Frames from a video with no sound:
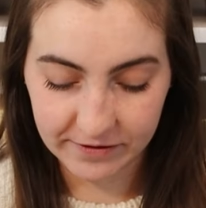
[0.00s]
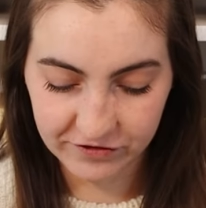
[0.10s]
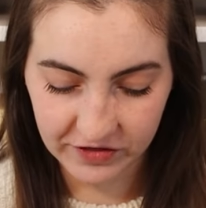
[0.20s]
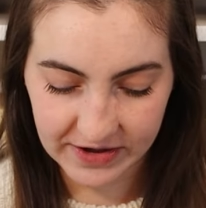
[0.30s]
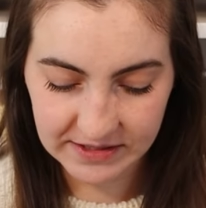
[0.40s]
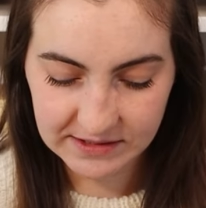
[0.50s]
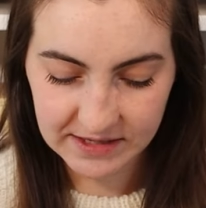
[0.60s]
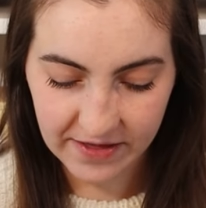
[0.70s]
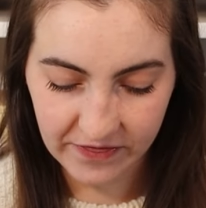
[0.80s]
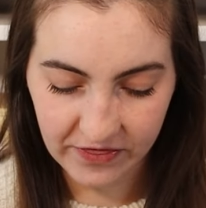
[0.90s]
for this,
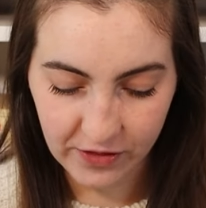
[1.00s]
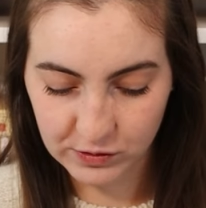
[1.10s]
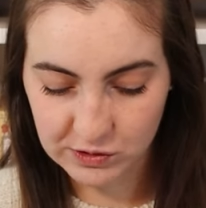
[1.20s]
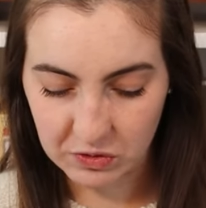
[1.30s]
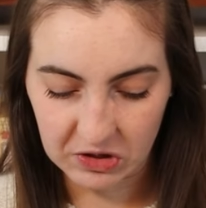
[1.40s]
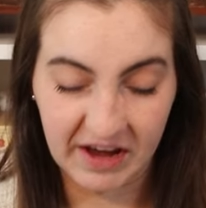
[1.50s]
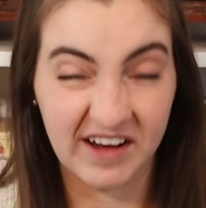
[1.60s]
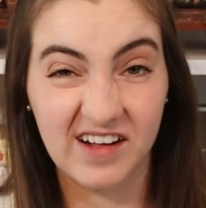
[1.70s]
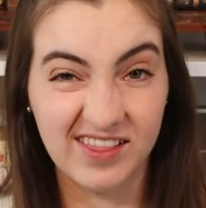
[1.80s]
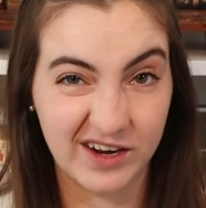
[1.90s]
and those were
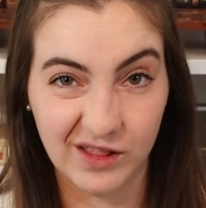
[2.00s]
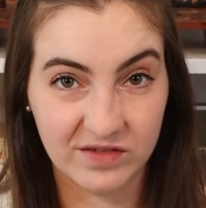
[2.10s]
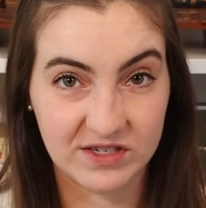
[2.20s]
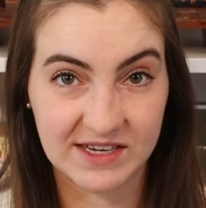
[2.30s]
like a little over